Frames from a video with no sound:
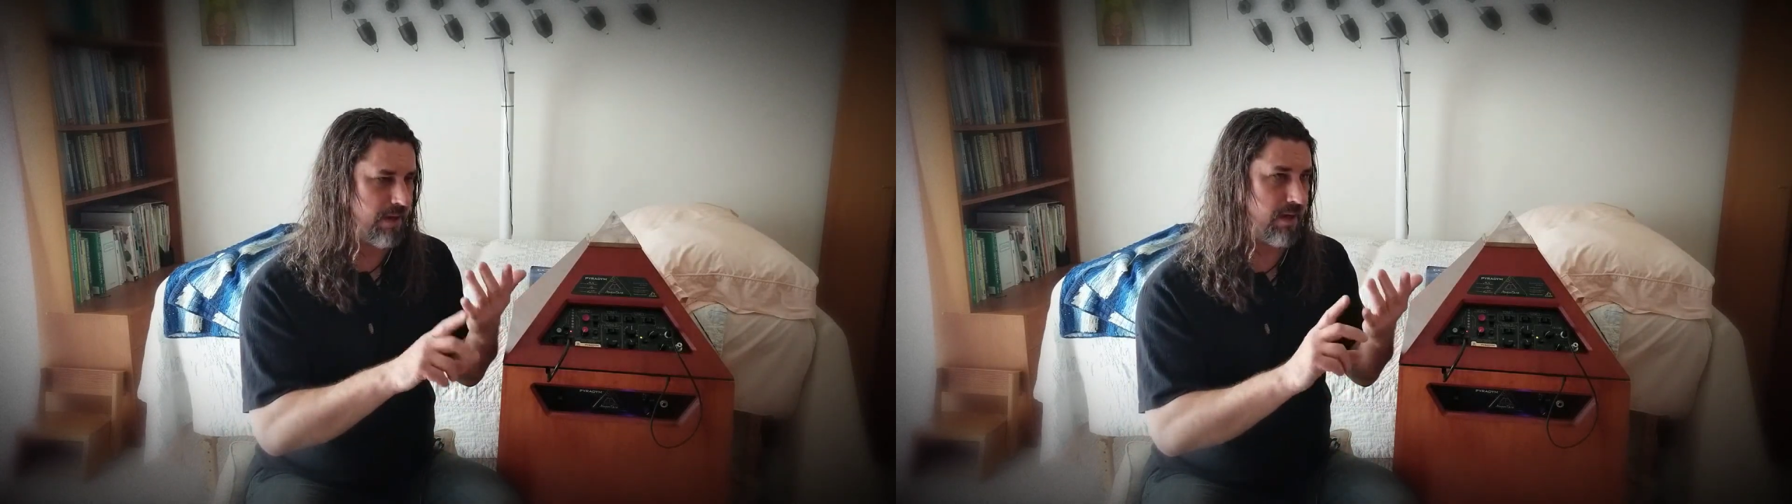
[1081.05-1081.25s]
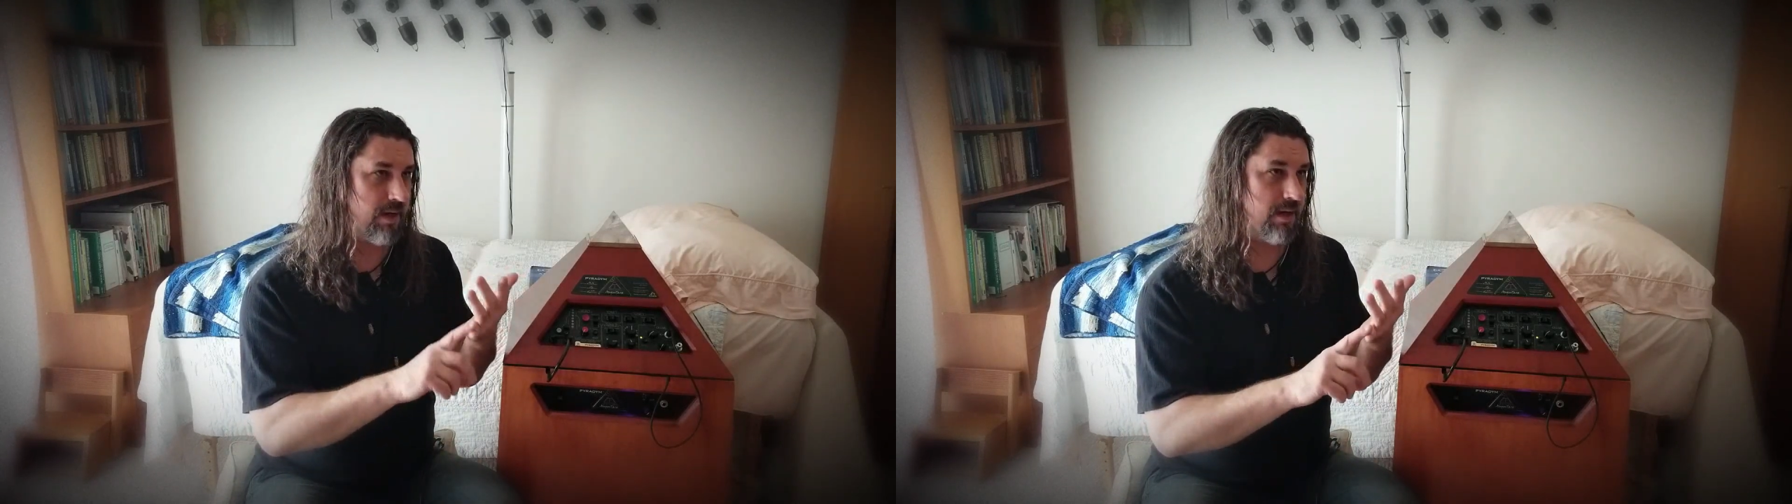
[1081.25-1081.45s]

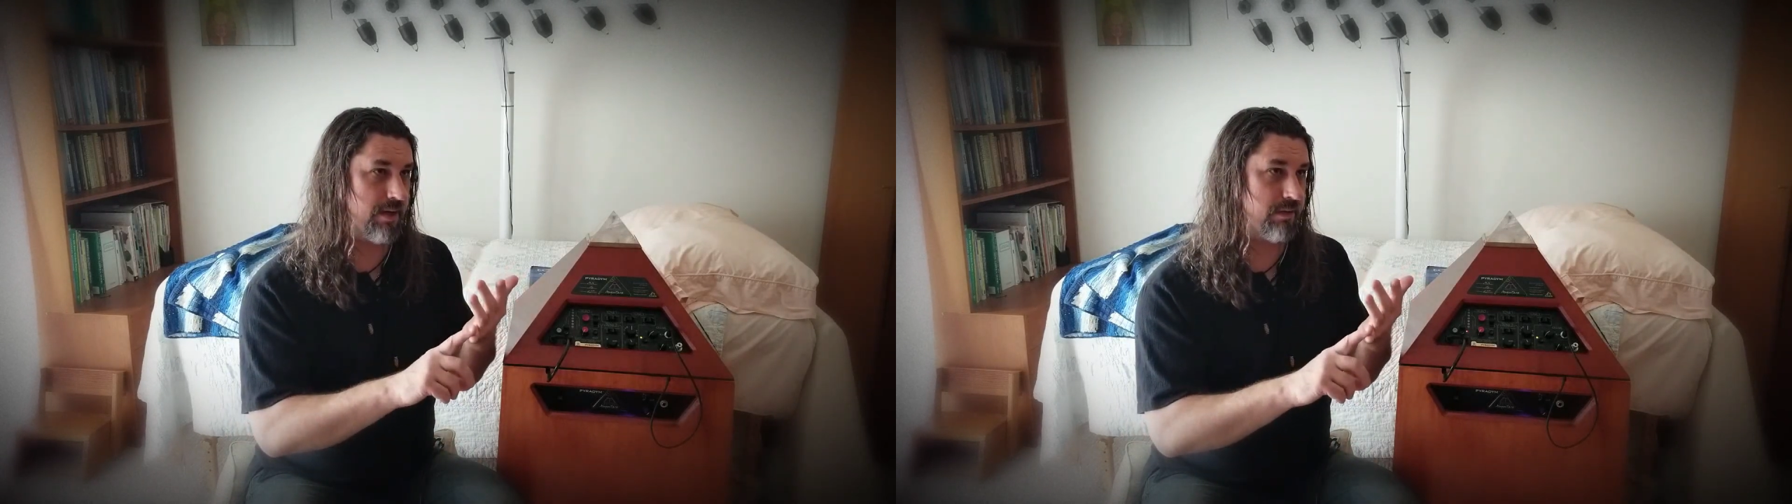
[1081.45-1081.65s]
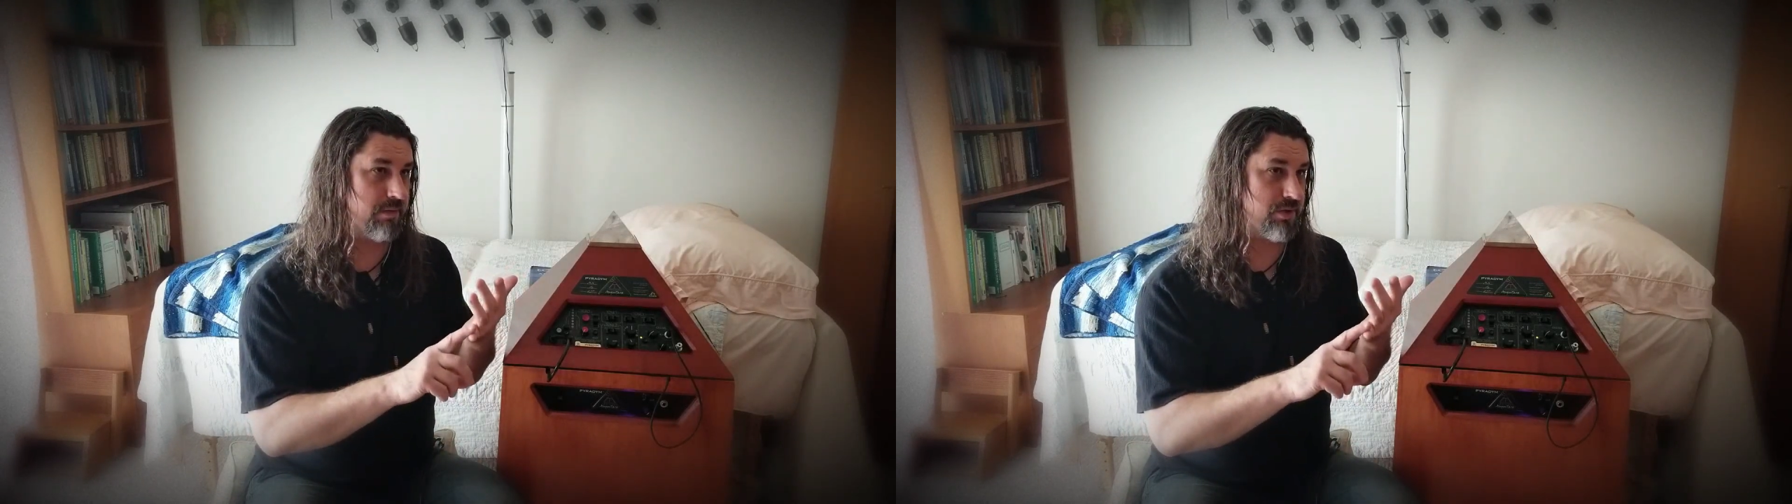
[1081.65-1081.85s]

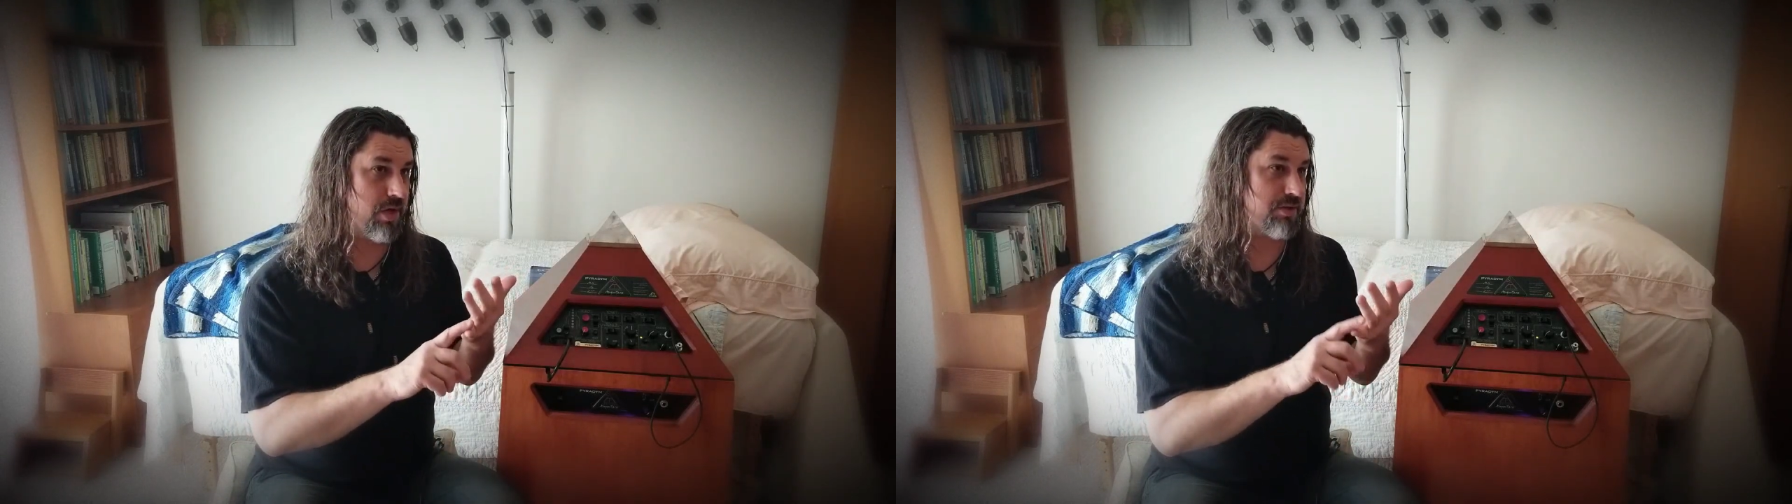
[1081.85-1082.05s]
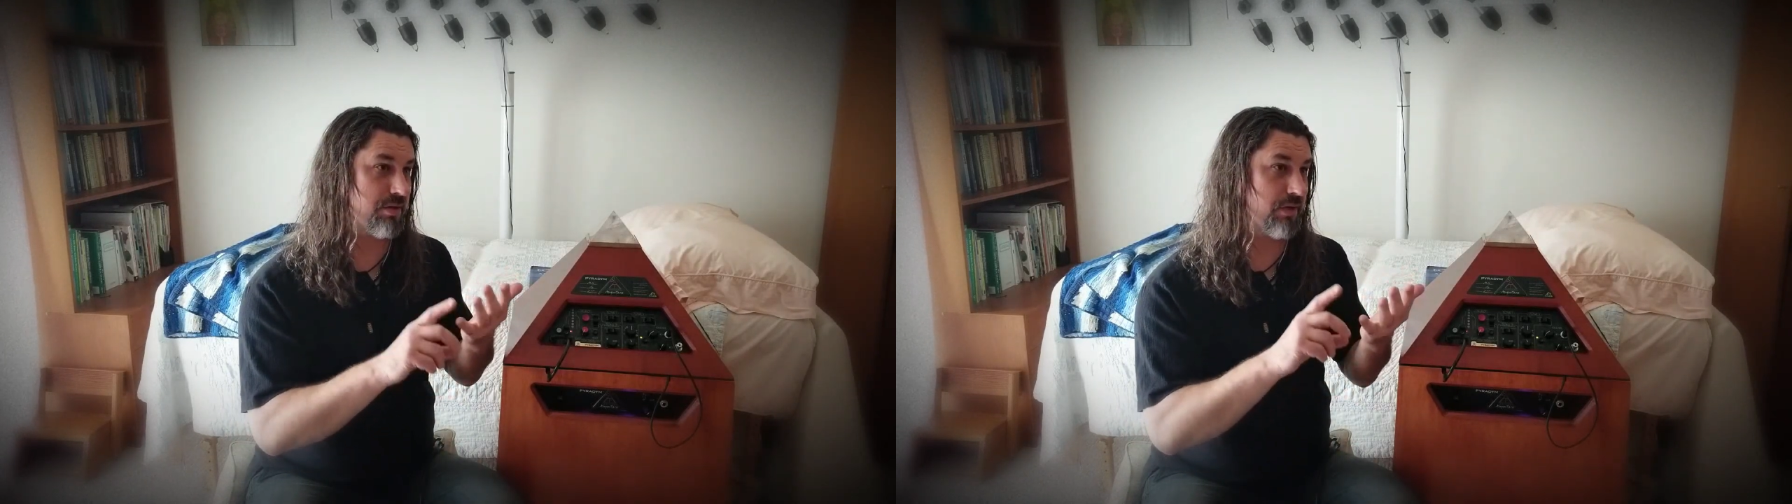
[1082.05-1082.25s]
It was also